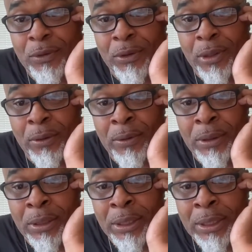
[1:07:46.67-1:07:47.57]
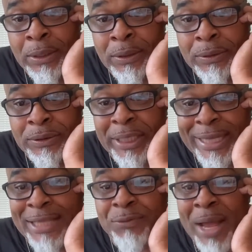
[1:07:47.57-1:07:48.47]
You know, say
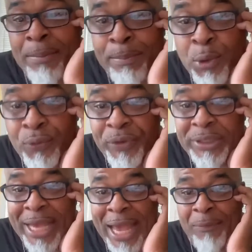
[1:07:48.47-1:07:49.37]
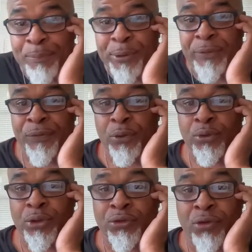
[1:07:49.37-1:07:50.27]
that's why movies have
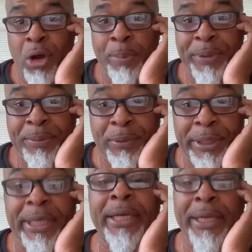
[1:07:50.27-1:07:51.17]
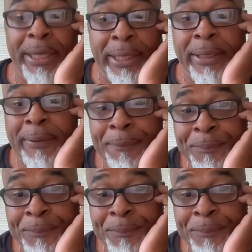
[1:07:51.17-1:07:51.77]
previews to draw people in. Yeah,